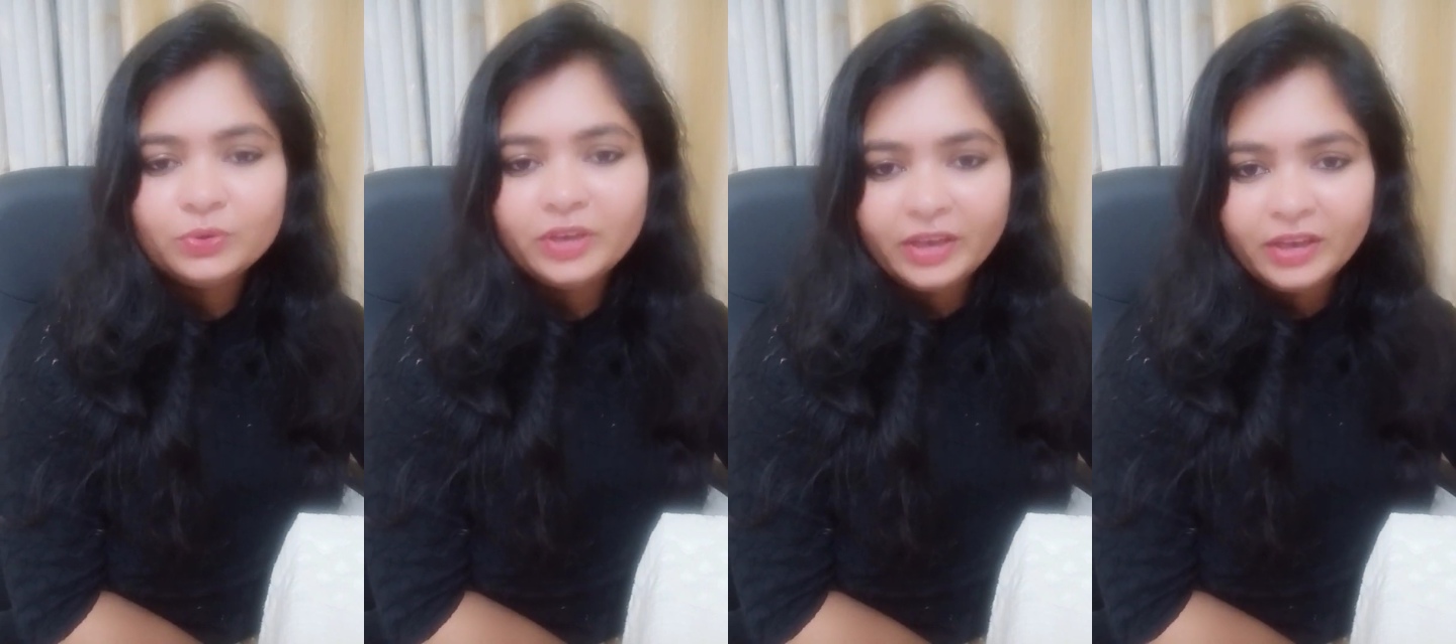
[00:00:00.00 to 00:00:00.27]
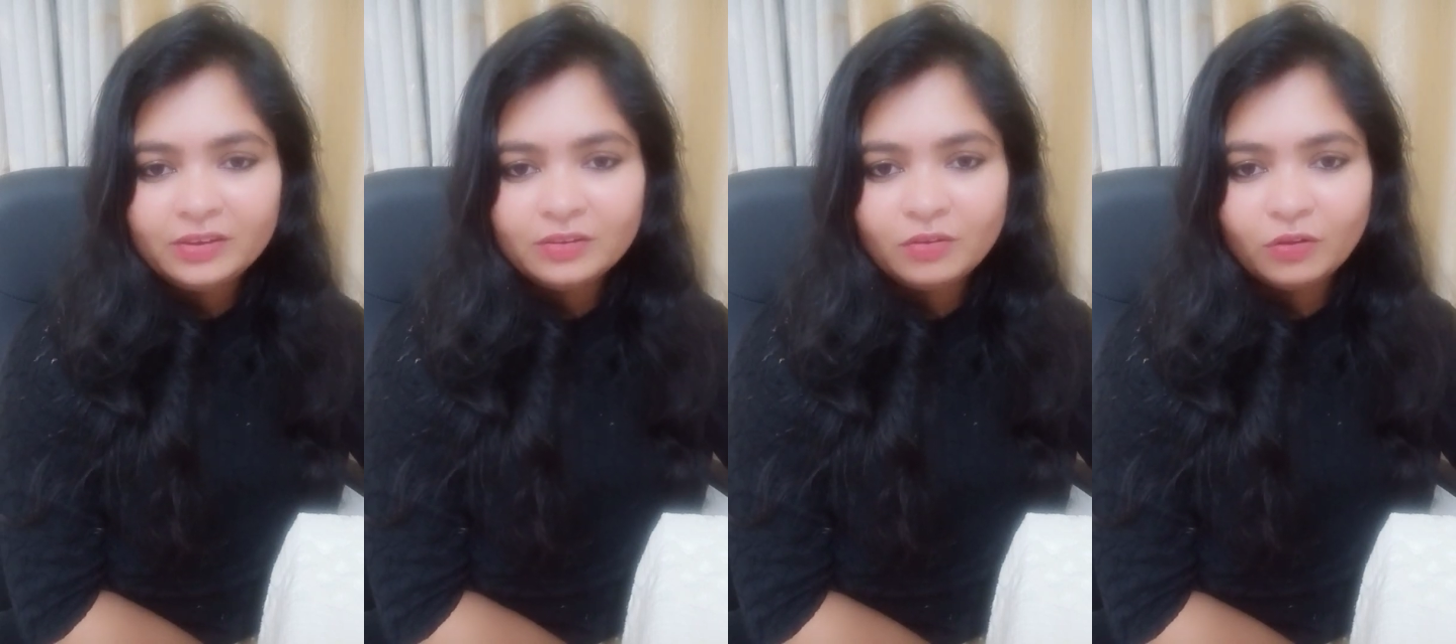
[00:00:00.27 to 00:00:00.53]

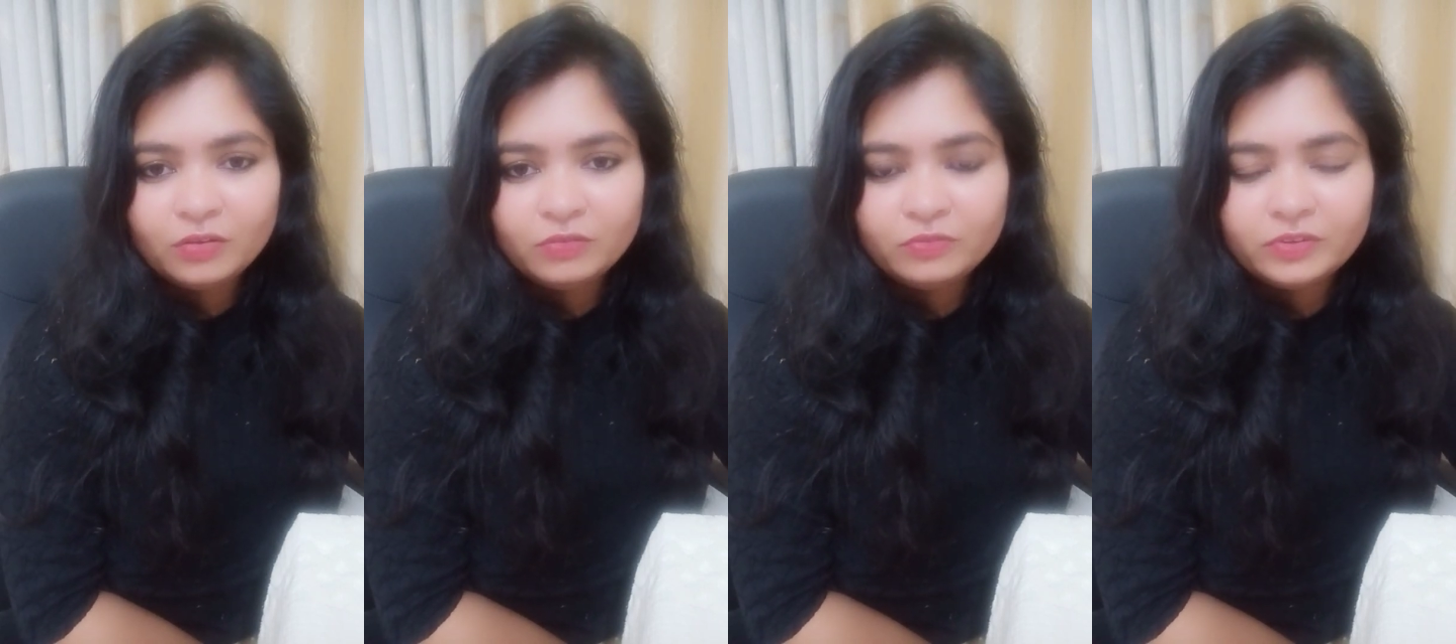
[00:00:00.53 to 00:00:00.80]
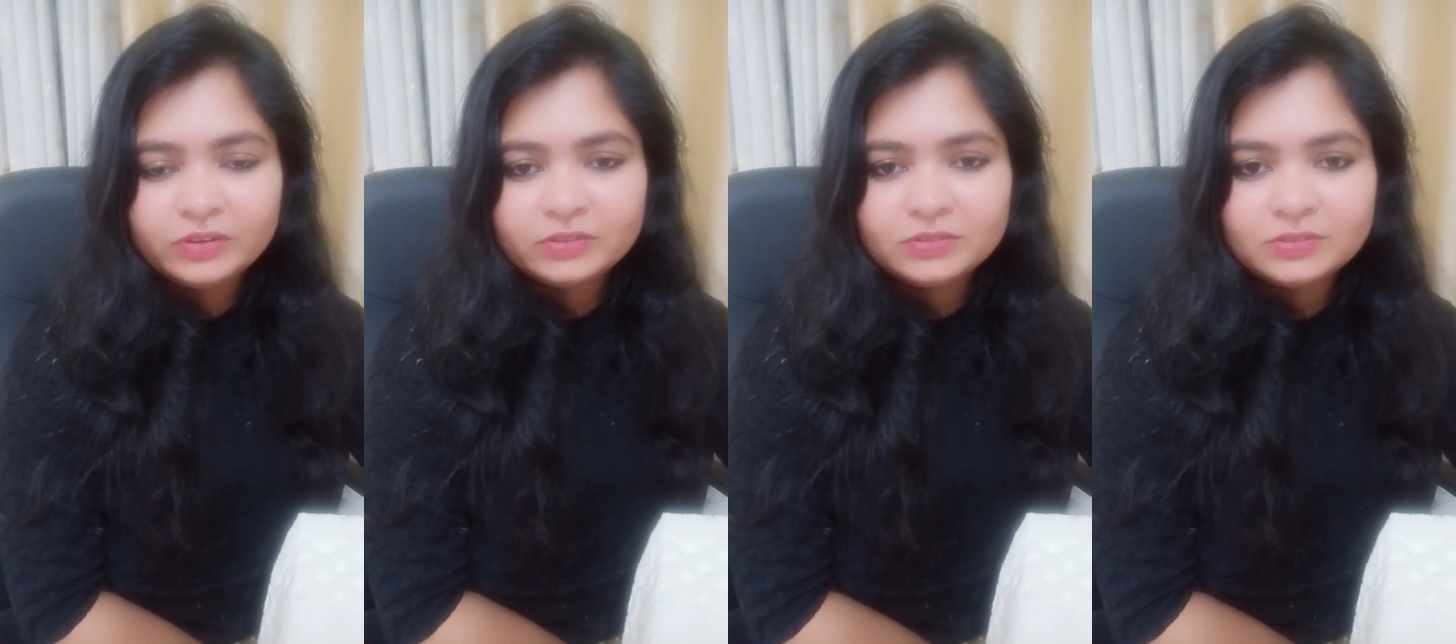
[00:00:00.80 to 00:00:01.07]
gain
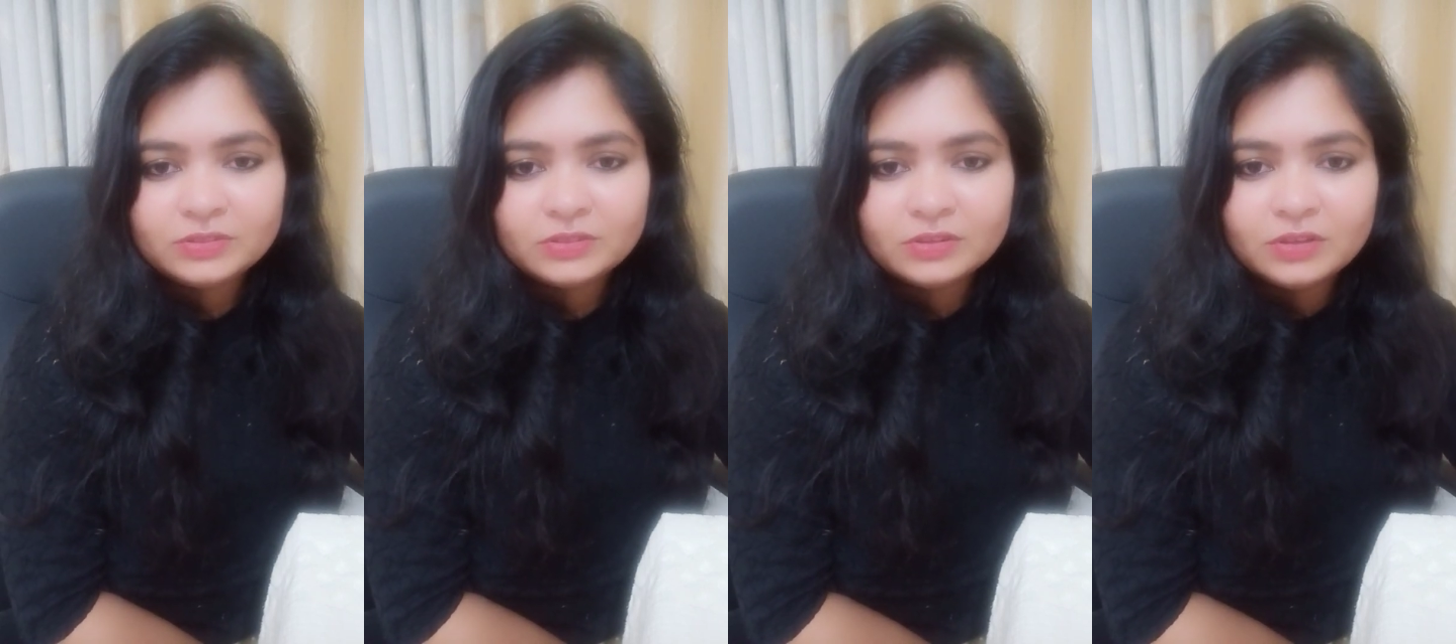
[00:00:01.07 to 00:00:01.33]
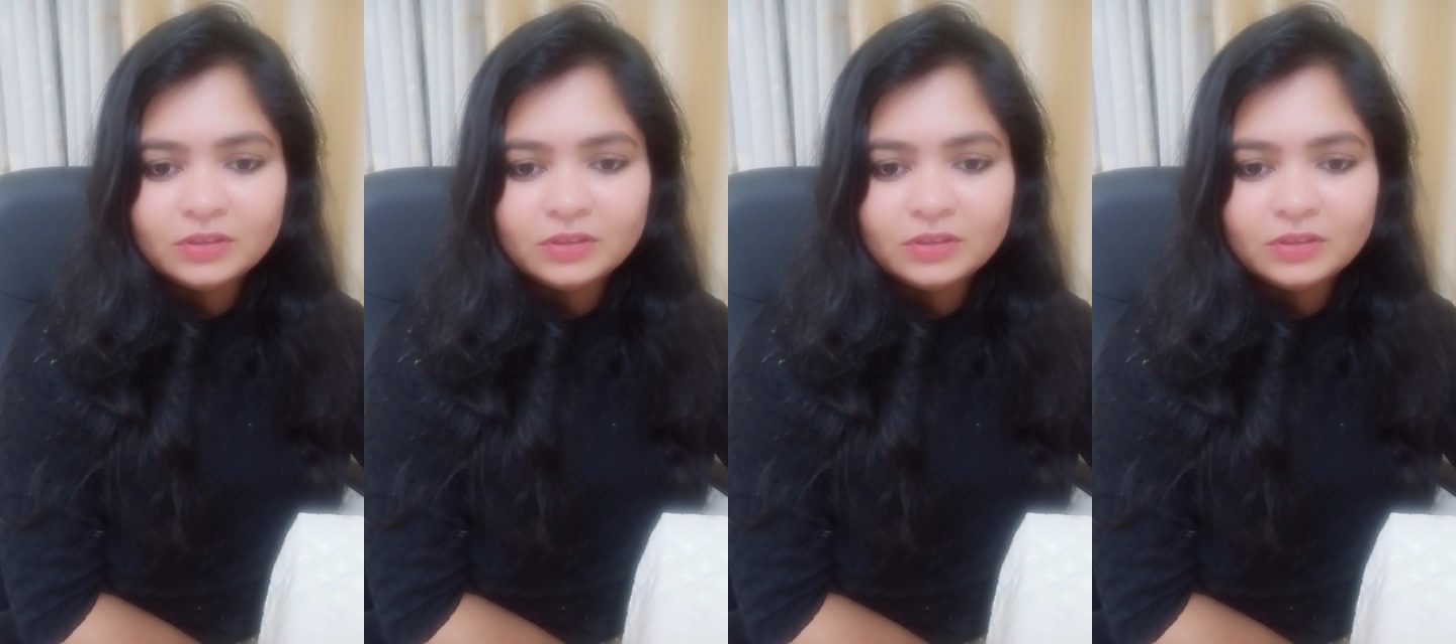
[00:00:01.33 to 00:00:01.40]
confidence